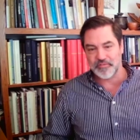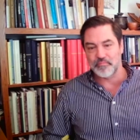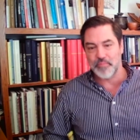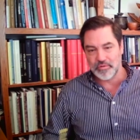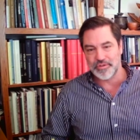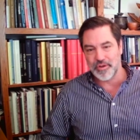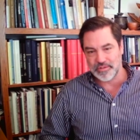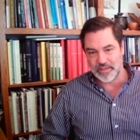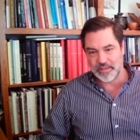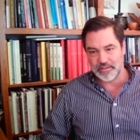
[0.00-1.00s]
of most
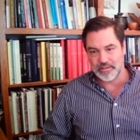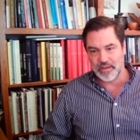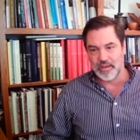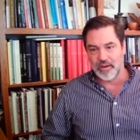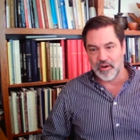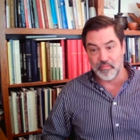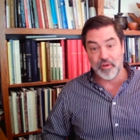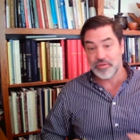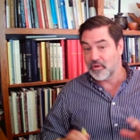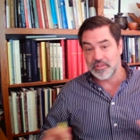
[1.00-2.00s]
known cities or
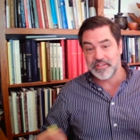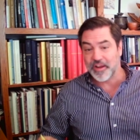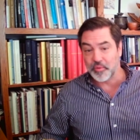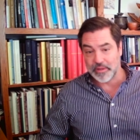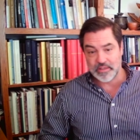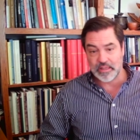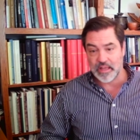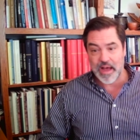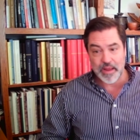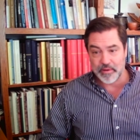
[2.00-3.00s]
most known settlements in
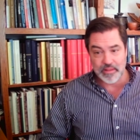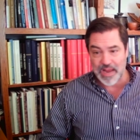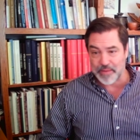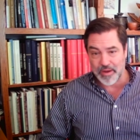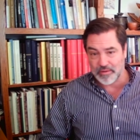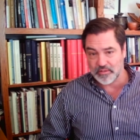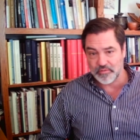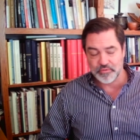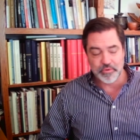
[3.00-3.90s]
the high mountains of this